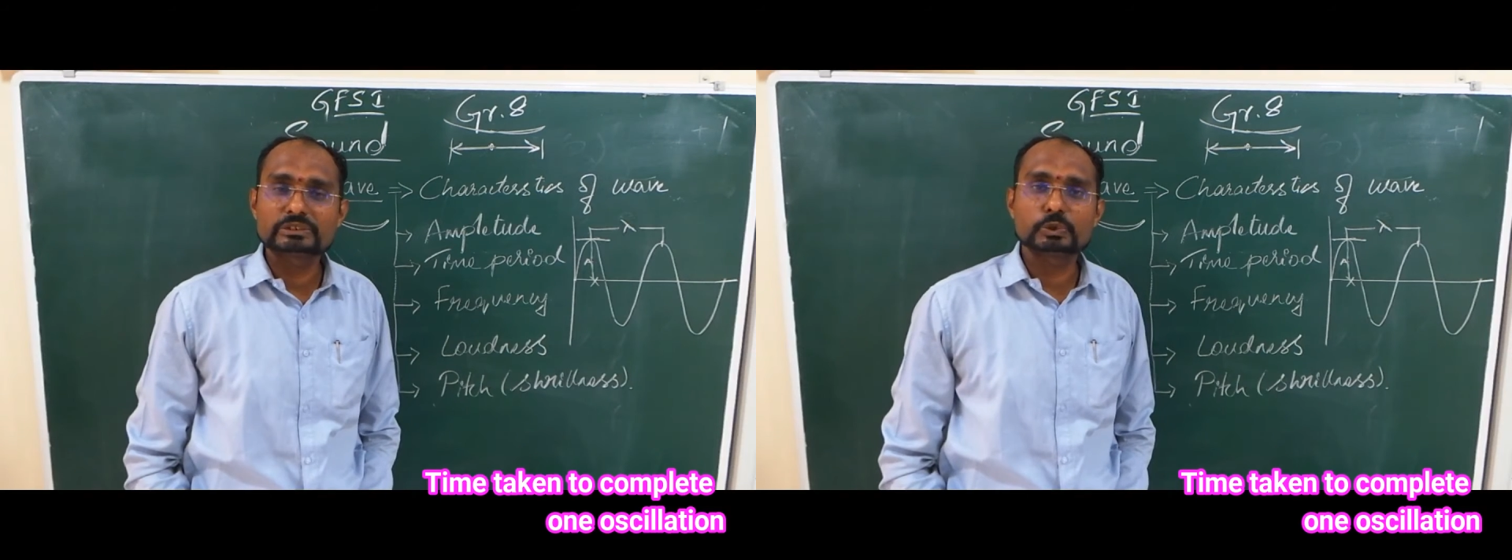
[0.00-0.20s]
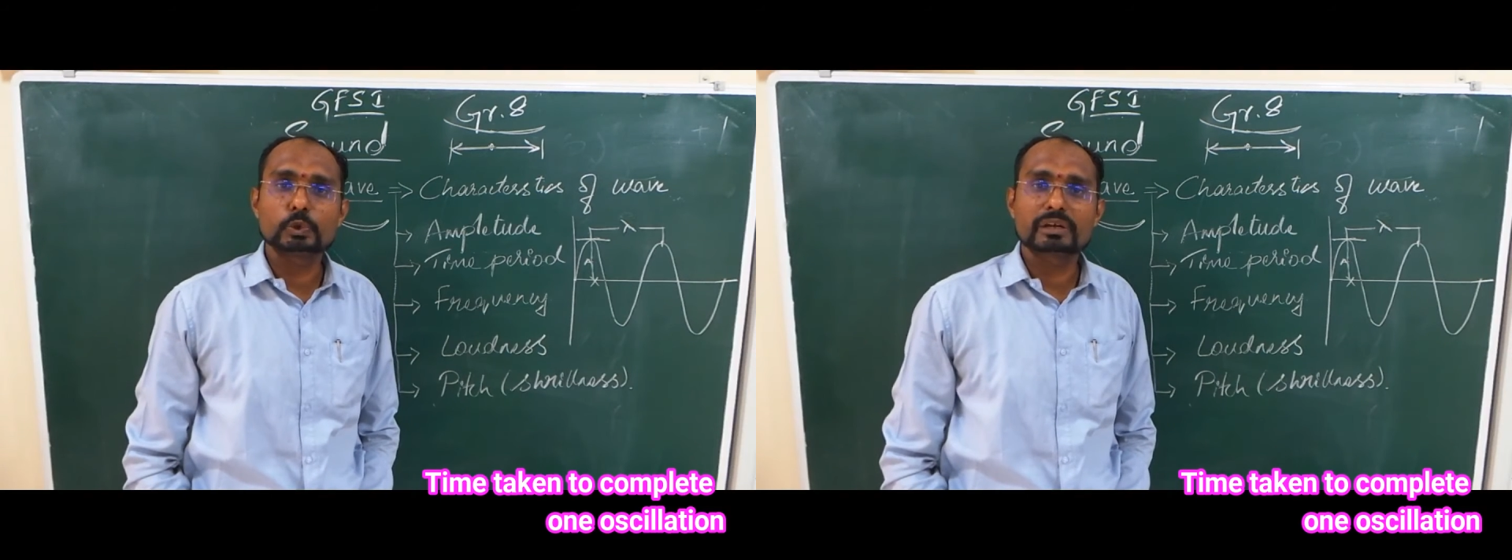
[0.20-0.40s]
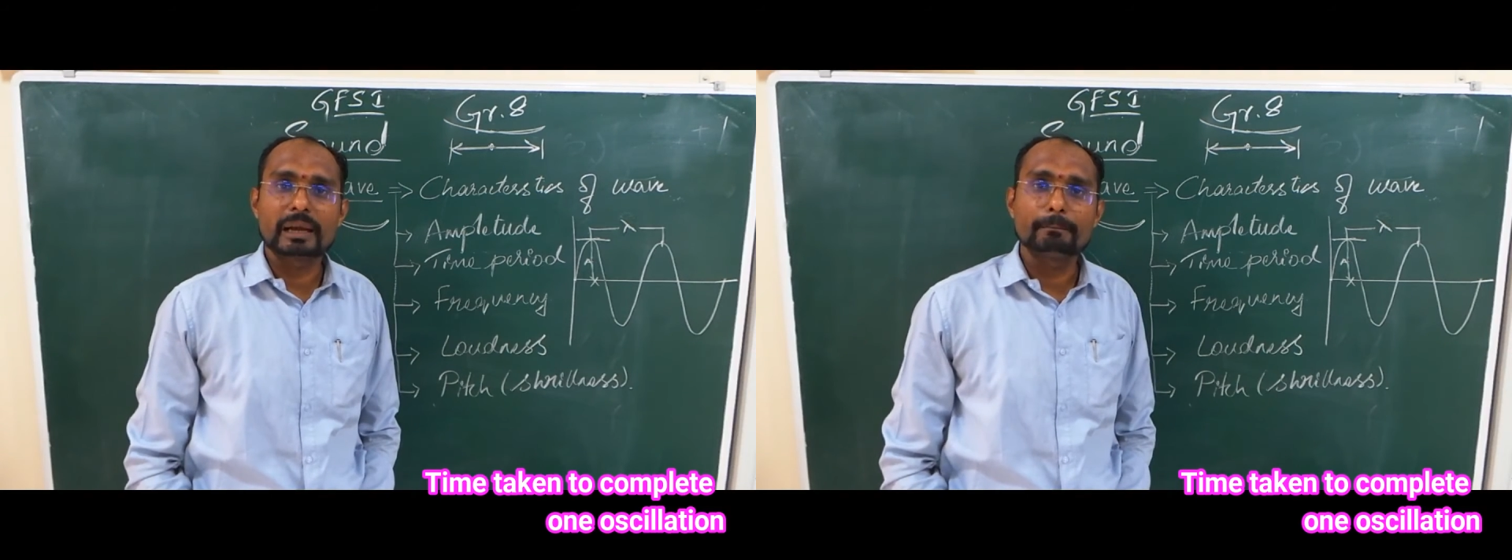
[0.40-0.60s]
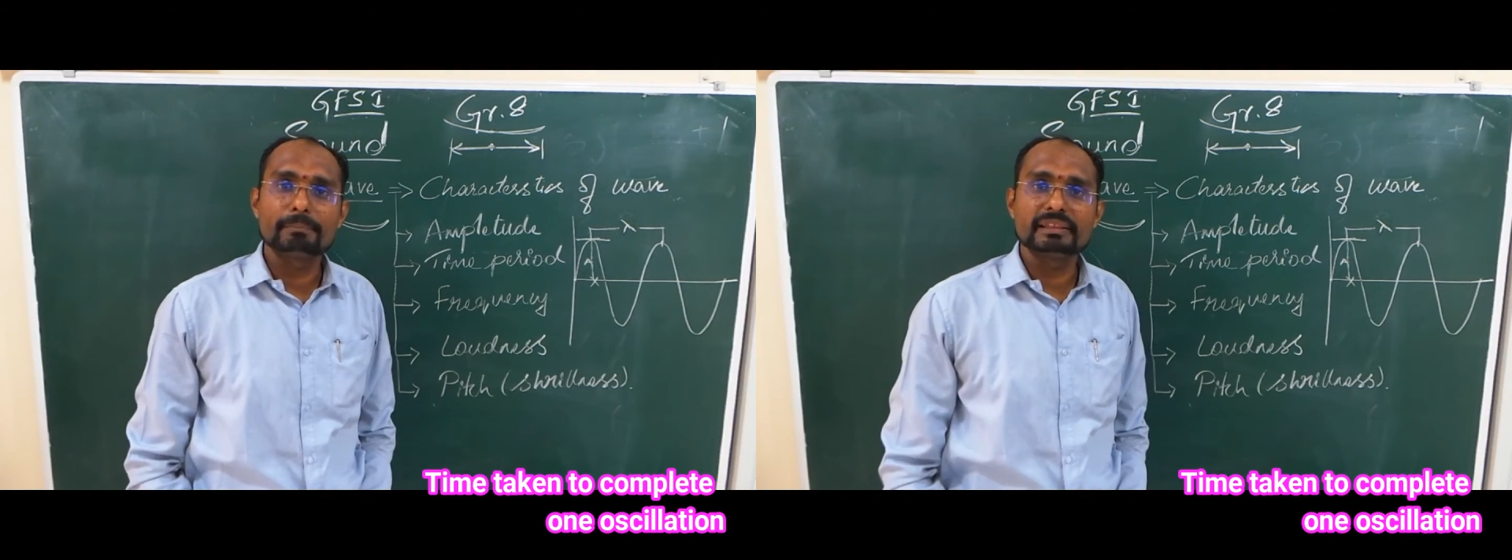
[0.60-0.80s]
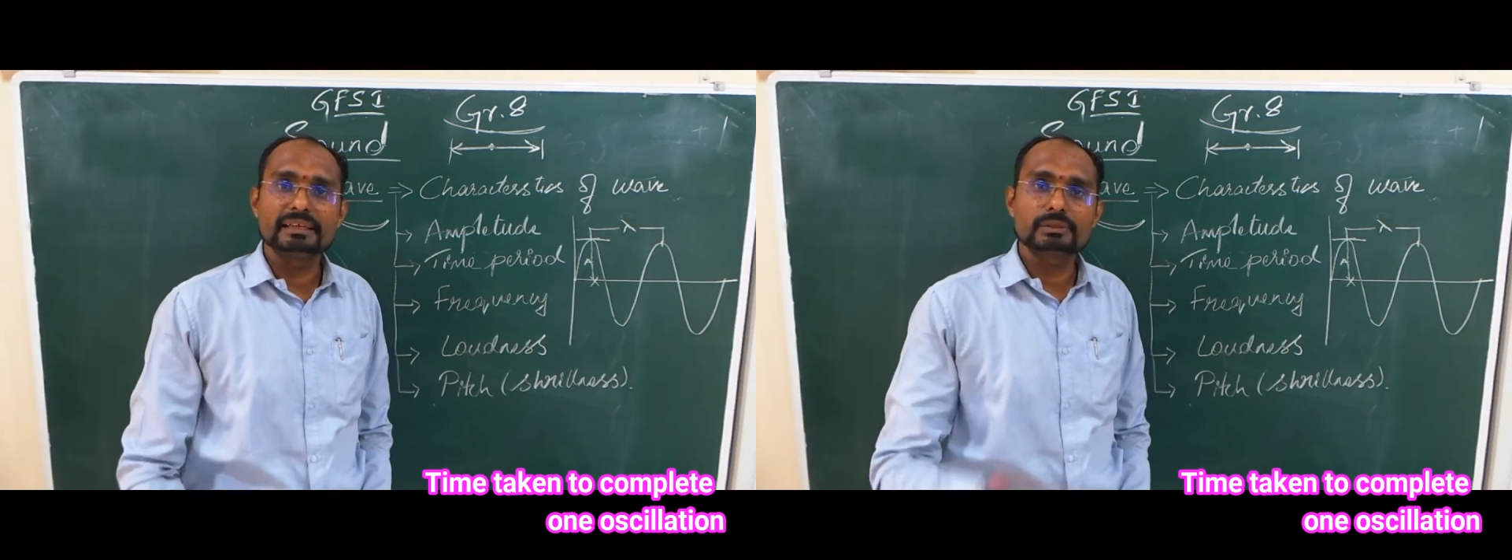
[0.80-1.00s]
to
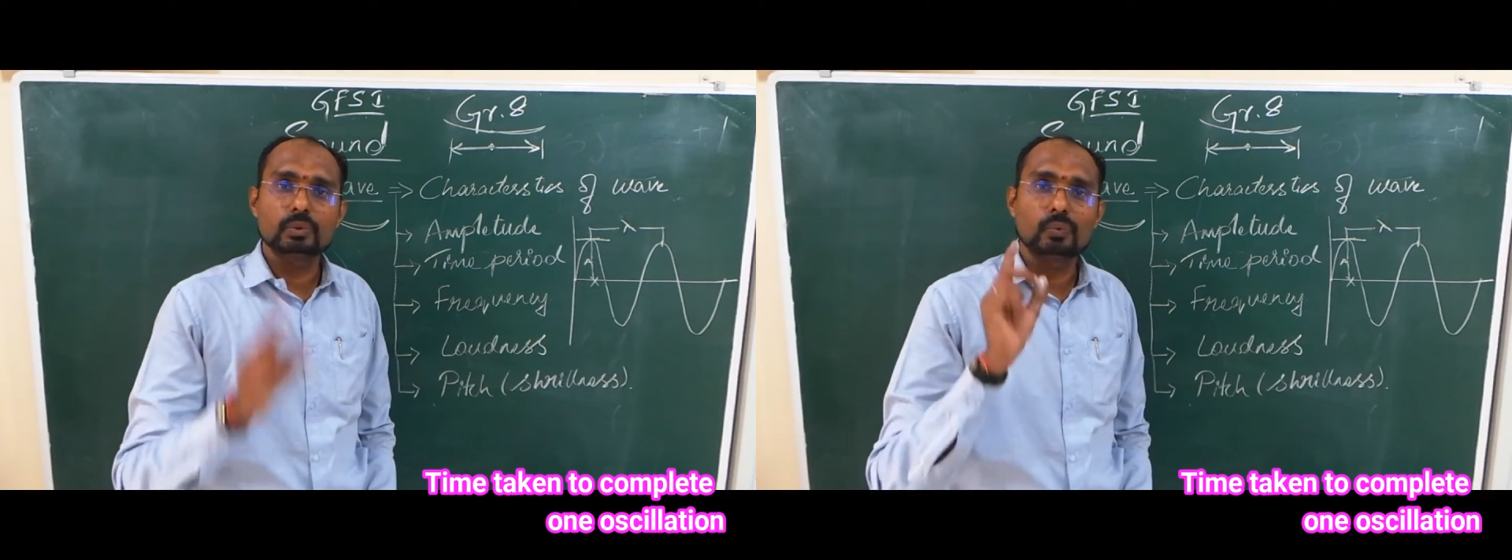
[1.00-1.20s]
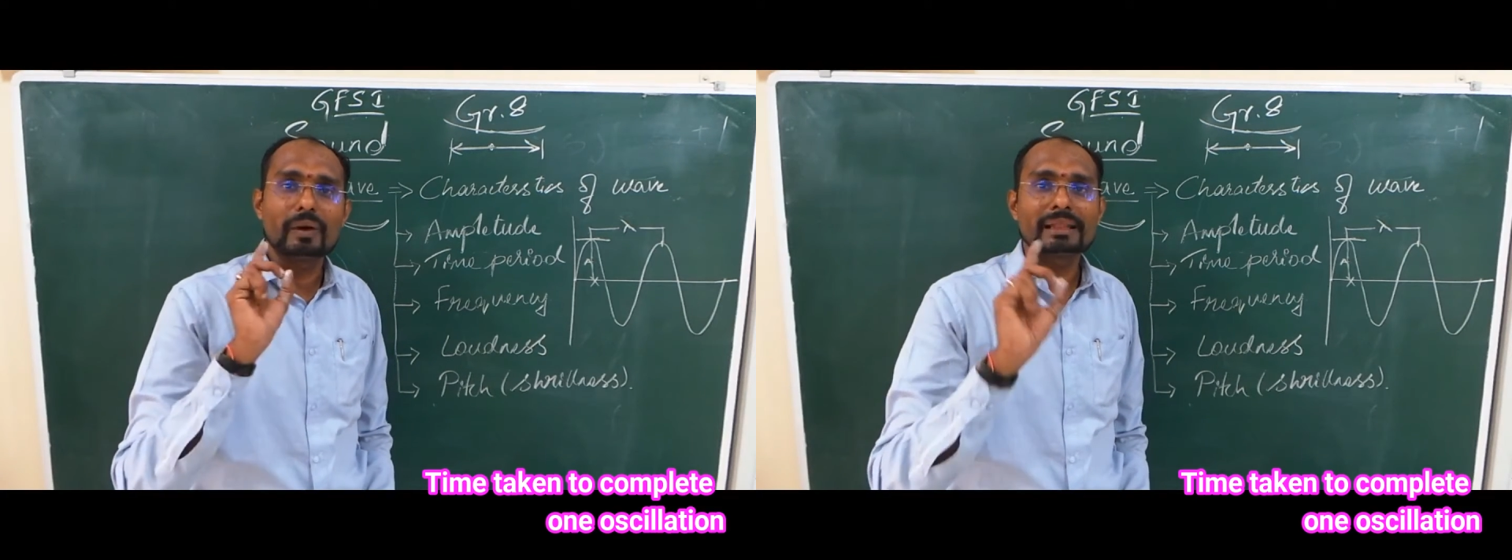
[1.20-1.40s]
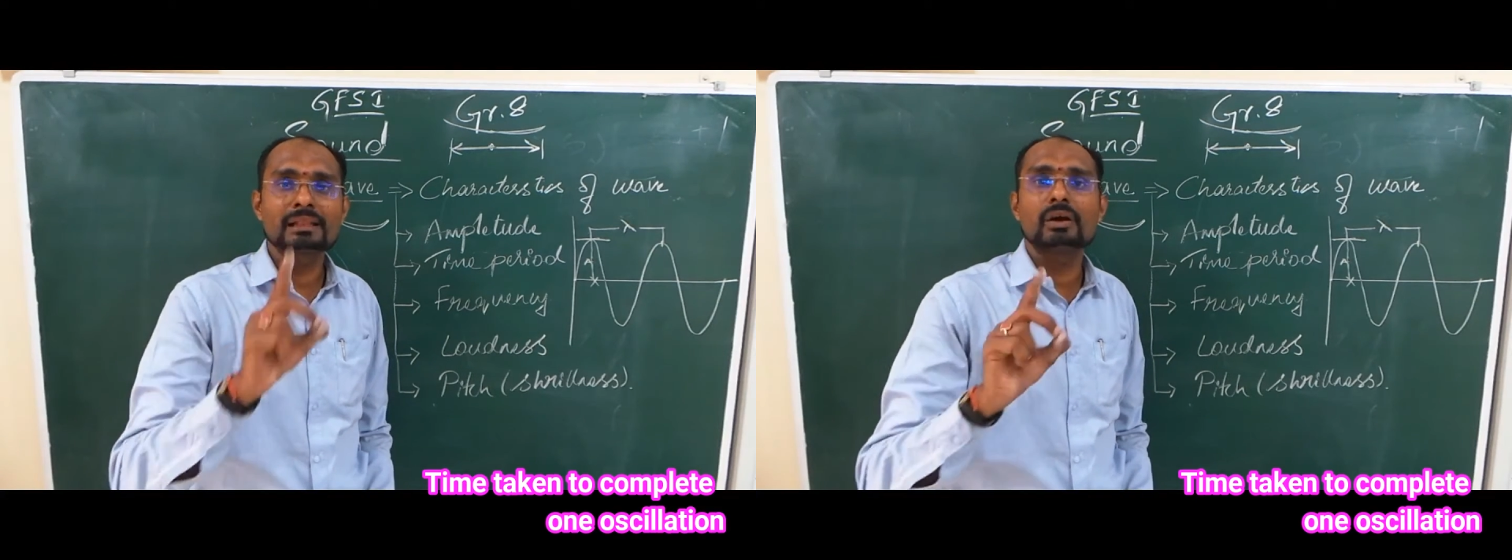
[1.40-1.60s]
complete one